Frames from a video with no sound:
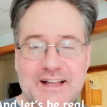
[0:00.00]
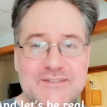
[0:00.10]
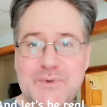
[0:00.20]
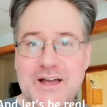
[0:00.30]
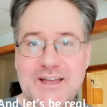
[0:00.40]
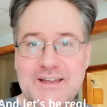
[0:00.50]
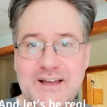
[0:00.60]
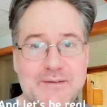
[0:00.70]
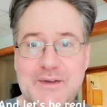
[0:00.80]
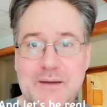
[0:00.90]
That's
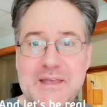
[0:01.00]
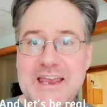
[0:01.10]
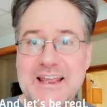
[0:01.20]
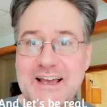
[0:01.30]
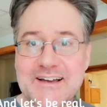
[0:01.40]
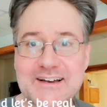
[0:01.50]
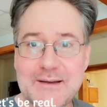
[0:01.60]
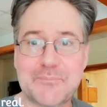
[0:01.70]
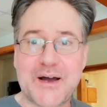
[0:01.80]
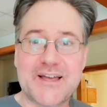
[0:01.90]
my... I'm eating.
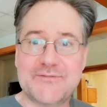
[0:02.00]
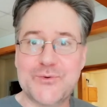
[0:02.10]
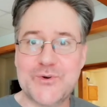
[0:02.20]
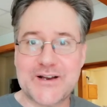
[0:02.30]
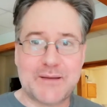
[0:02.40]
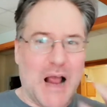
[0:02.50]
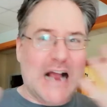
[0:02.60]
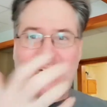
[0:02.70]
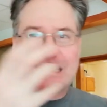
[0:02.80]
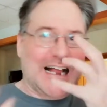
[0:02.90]
I'm buying food, and I'm
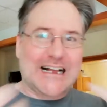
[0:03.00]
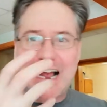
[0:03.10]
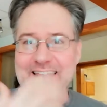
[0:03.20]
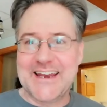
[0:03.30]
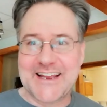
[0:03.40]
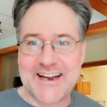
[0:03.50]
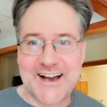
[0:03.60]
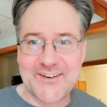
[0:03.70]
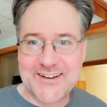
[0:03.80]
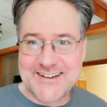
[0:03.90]
eating
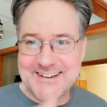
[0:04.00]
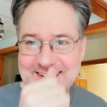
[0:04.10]
now.